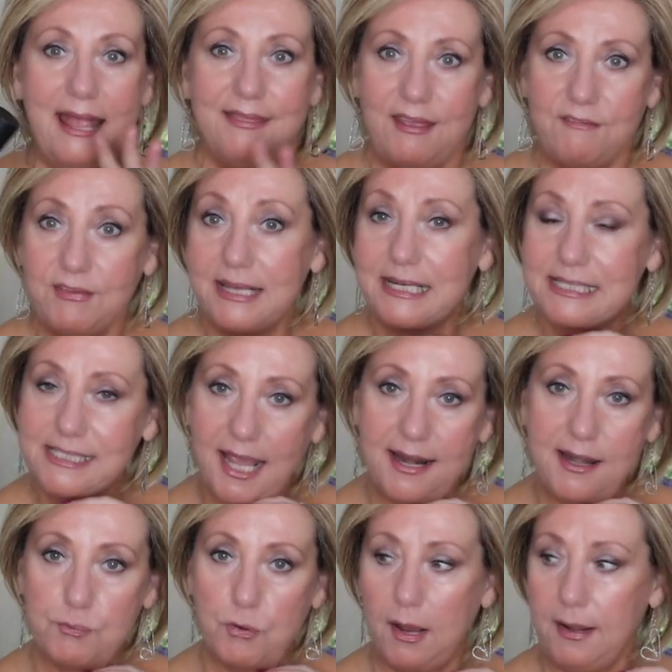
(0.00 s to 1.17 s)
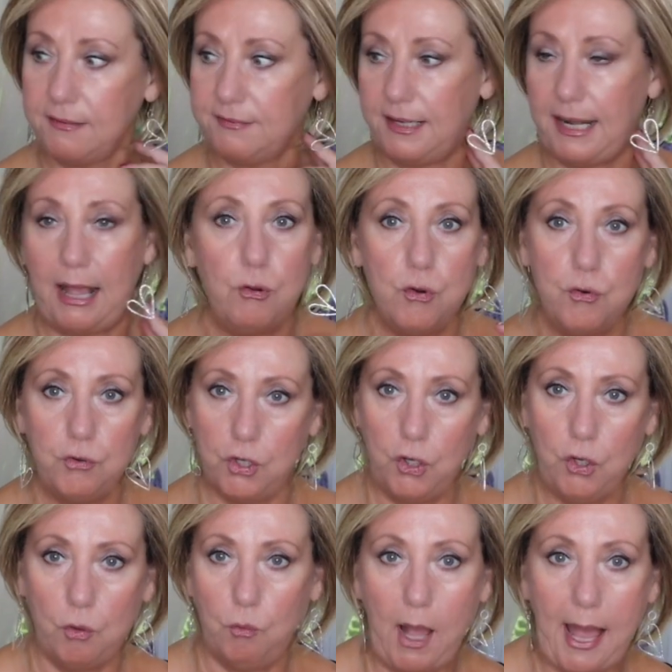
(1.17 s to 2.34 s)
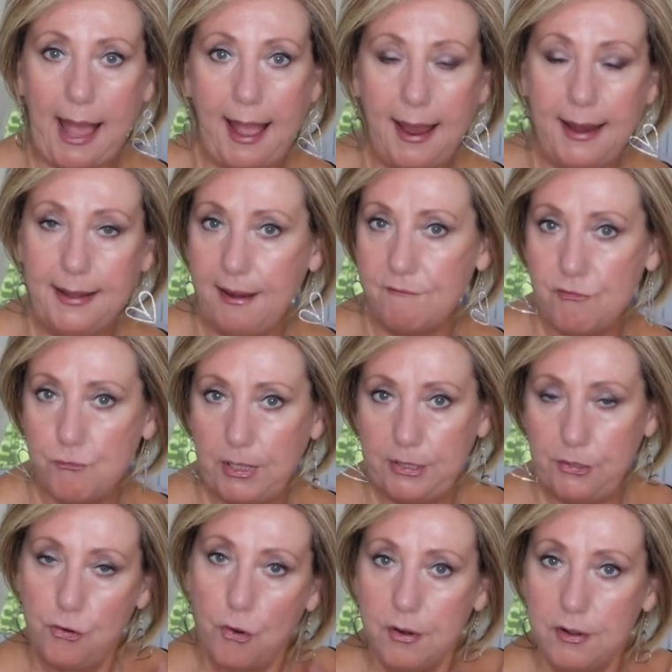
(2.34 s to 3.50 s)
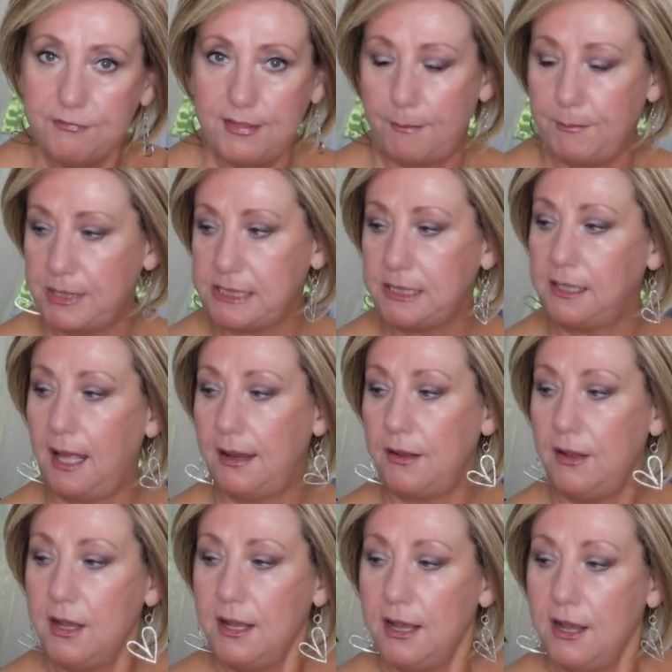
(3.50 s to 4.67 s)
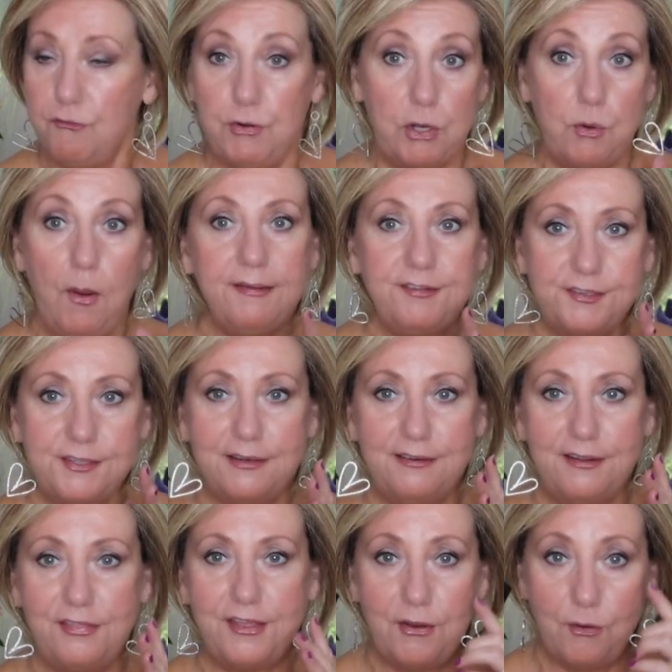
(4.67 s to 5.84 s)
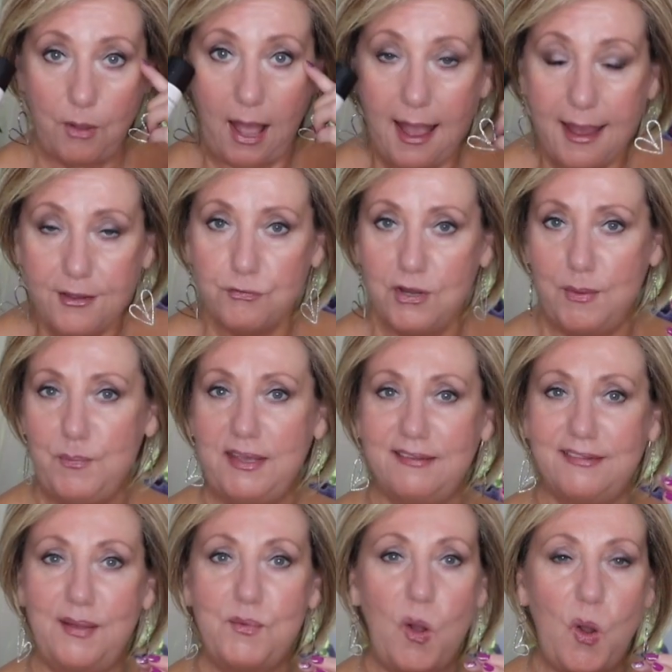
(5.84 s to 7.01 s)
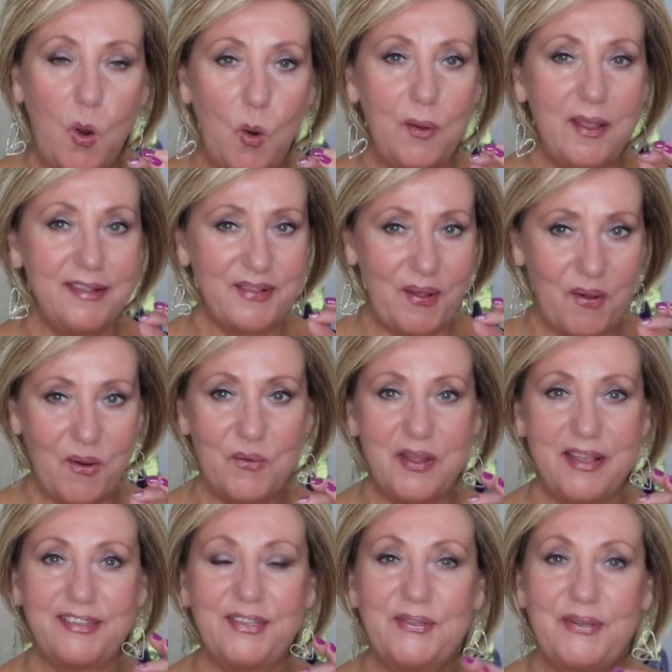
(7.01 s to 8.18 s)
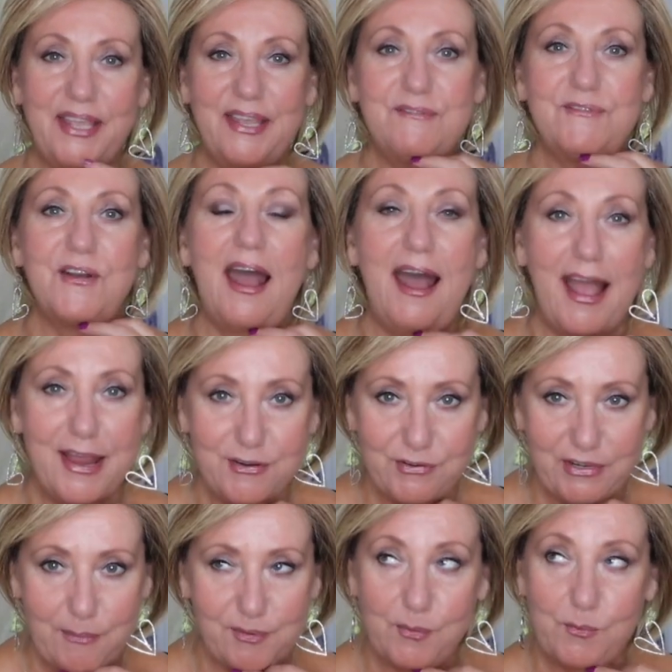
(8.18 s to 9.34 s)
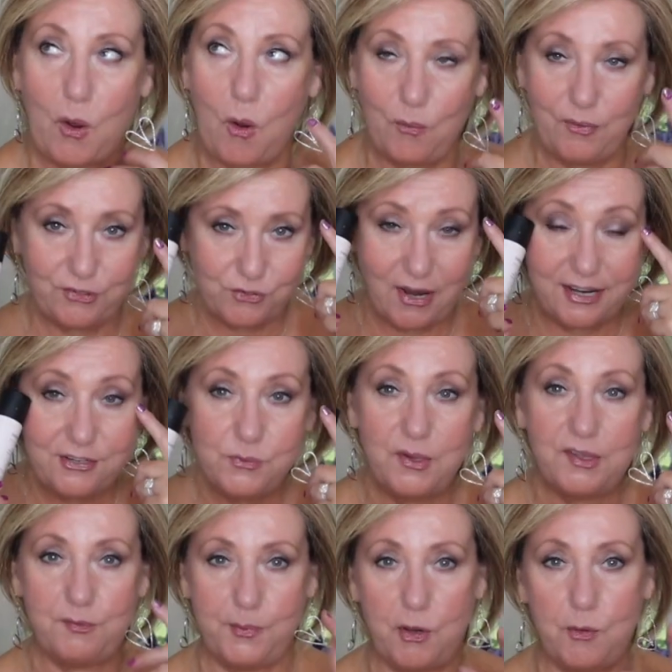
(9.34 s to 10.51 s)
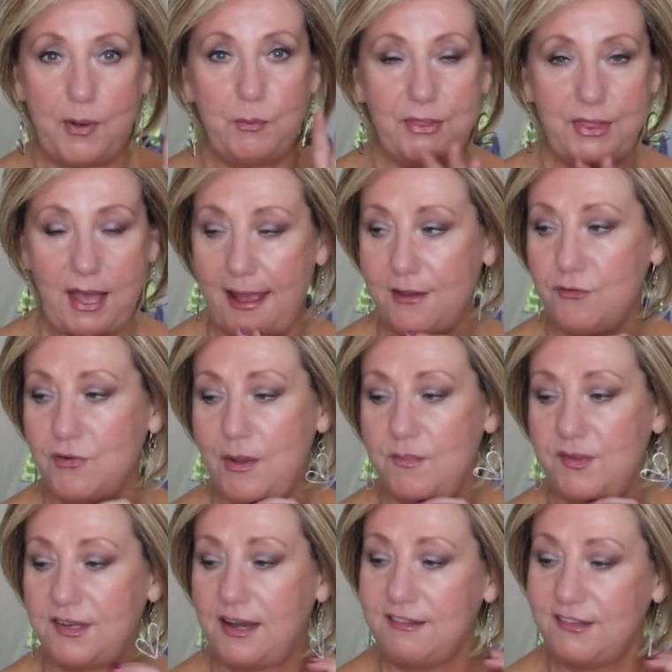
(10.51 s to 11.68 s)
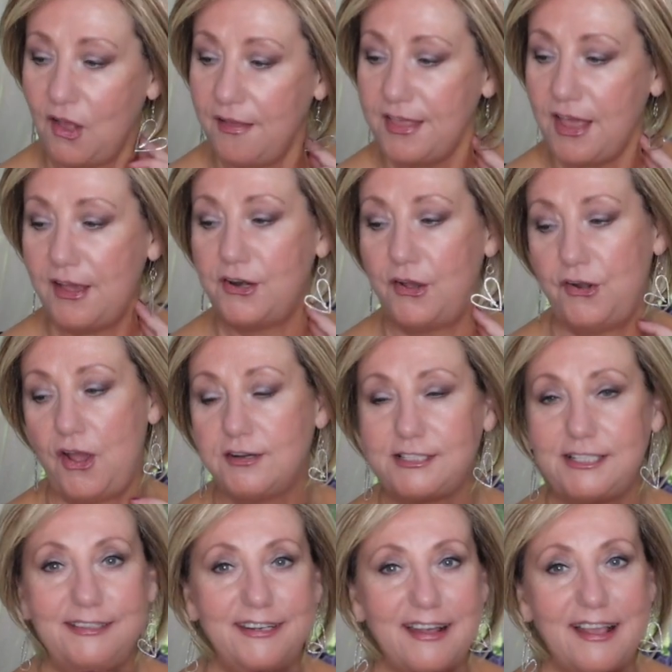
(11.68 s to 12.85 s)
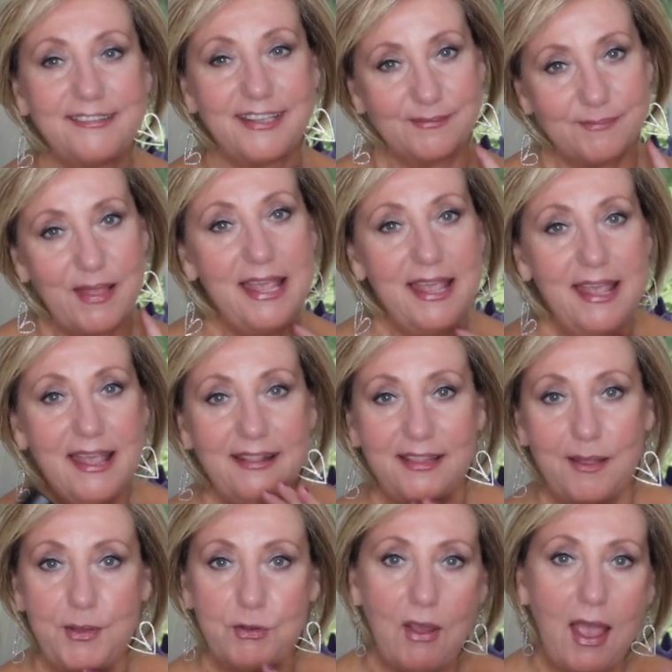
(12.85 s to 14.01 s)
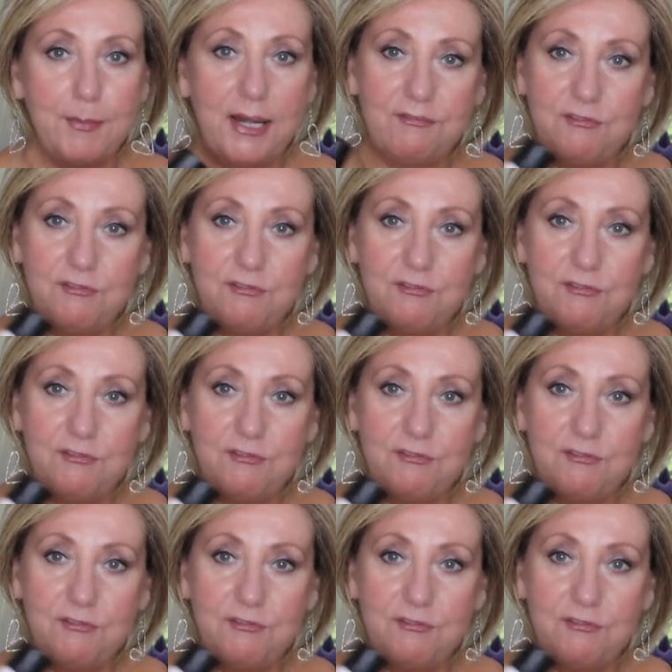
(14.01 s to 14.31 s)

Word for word: They've got a ton of products who knew? I never really heard of them until I requested their eye cream because I'm always, always looking for eye creams. I'm always trying to experiment with eye creams. And I saw that on Octoly and I said, let me grab it.